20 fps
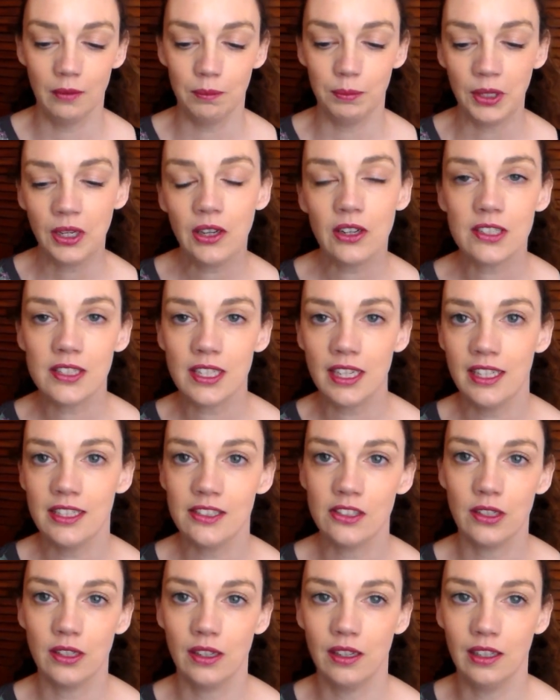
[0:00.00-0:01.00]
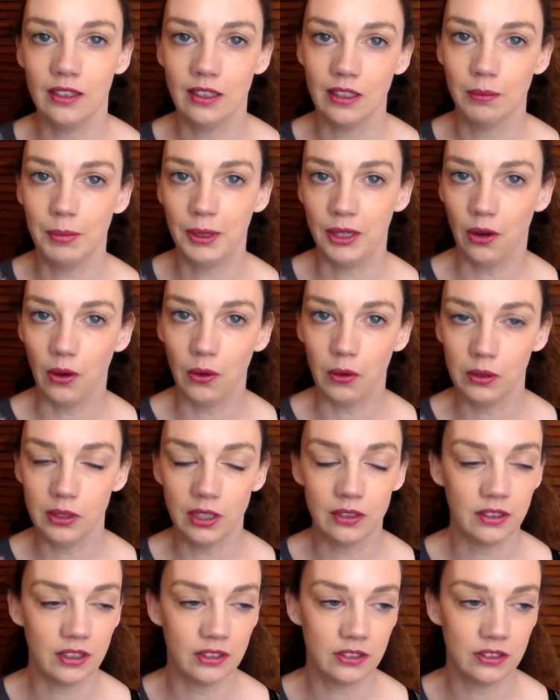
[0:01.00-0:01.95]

because he's a little bit older,